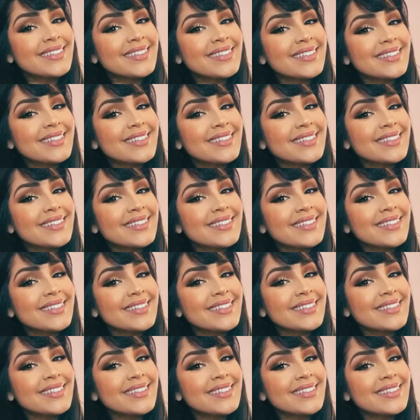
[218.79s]

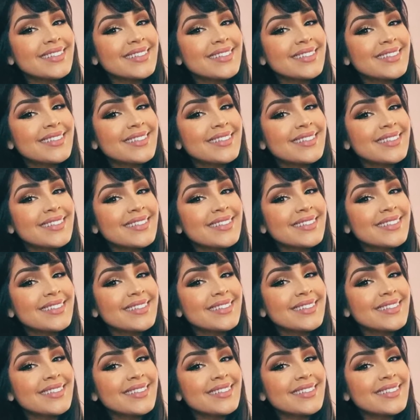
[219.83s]

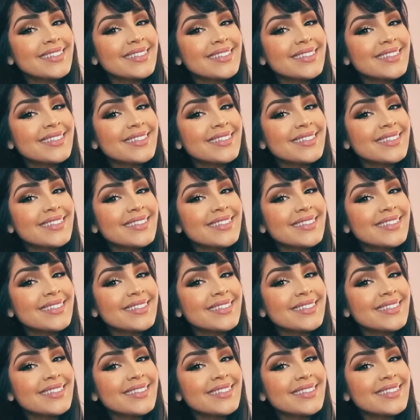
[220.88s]
Nothing is said.